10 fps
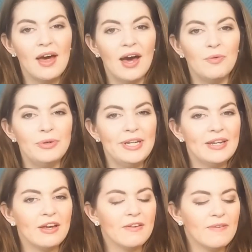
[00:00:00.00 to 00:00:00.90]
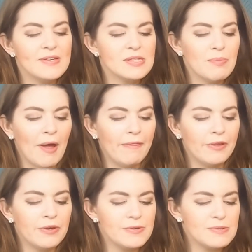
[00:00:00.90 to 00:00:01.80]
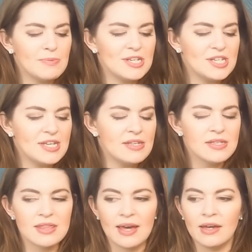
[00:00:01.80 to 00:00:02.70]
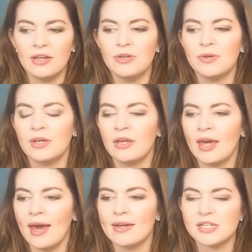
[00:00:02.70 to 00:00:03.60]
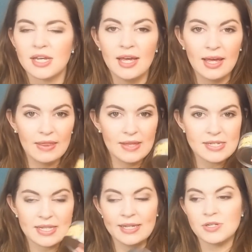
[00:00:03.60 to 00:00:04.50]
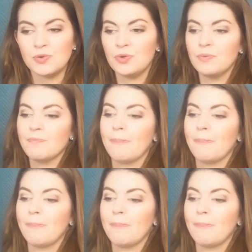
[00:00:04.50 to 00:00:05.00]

I really like this about the Kusmi teas, that you can get these little,